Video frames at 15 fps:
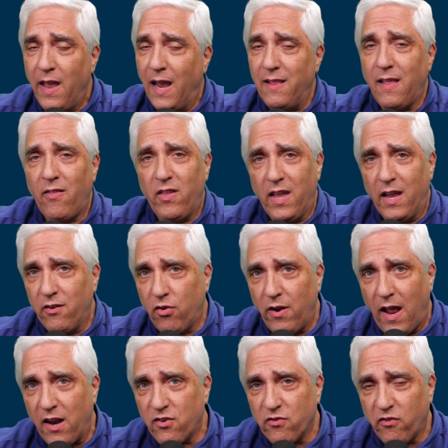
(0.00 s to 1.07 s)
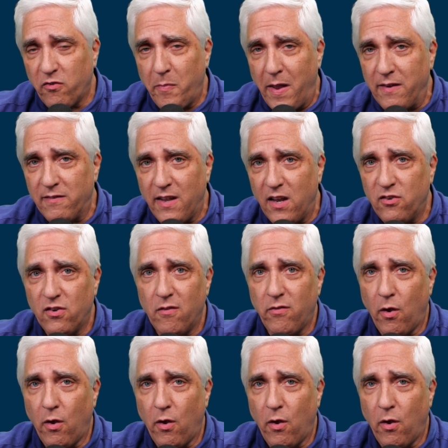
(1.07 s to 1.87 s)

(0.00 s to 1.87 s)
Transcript: and then the International Space Station.